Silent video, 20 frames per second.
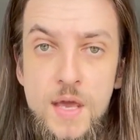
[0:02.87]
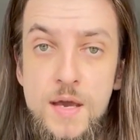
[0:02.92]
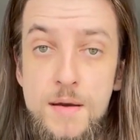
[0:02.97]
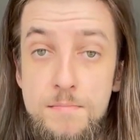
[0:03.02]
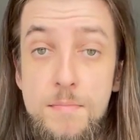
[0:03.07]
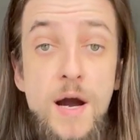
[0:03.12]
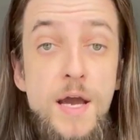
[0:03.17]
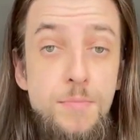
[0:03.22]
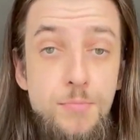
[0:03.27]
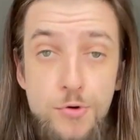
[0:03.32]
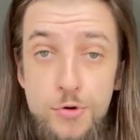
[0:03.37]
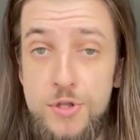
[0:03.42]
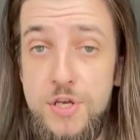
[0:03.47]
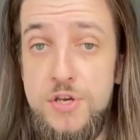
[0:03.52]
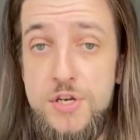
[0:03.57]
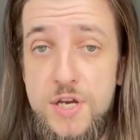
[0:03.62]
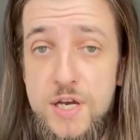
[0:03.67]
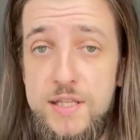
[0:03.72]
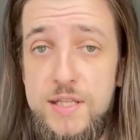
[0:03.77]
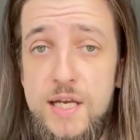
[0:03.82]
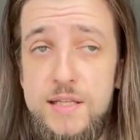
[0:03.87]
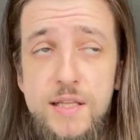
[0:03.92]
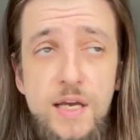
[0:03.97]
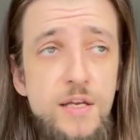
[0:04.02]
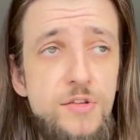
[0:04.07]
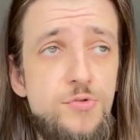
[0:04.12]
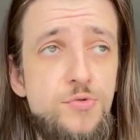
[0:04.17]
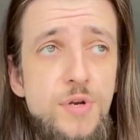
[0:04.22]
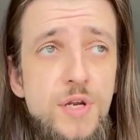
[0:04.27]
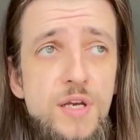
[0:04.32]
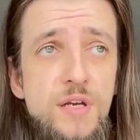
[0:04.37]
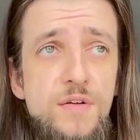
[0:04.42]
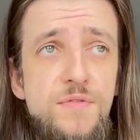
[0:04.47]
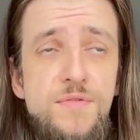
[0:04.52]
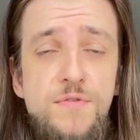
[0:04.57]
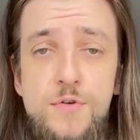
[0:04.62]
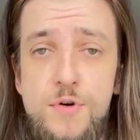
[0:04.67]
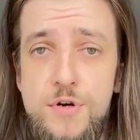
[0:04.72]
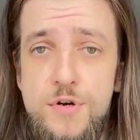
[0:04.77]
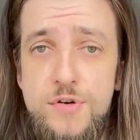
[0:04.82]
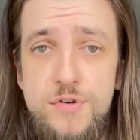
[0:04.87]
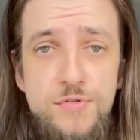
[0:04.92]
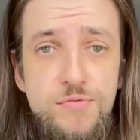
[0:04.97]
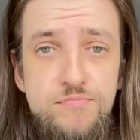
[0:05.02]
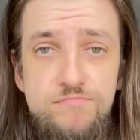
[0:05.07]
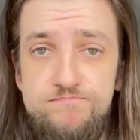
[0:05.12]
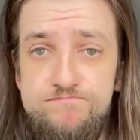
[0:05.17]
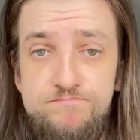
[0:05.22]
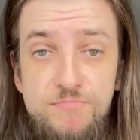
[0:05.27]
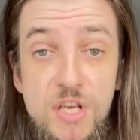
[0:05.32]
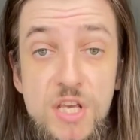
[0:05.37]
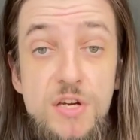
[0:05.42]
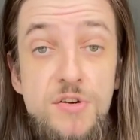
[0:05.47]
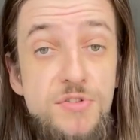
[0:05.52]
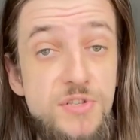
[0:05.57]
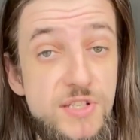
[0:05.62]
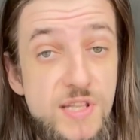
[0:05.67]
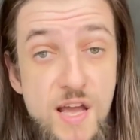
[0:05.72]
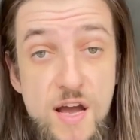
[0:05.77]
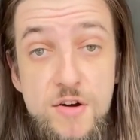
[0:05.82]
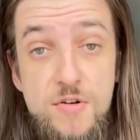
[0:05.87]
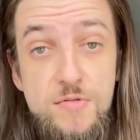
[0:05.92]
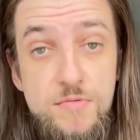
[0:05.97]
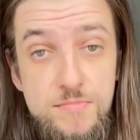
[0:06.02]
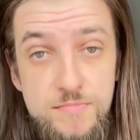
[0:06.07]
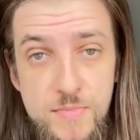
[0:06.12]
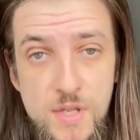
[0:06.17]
My protein shake that I drink for years now,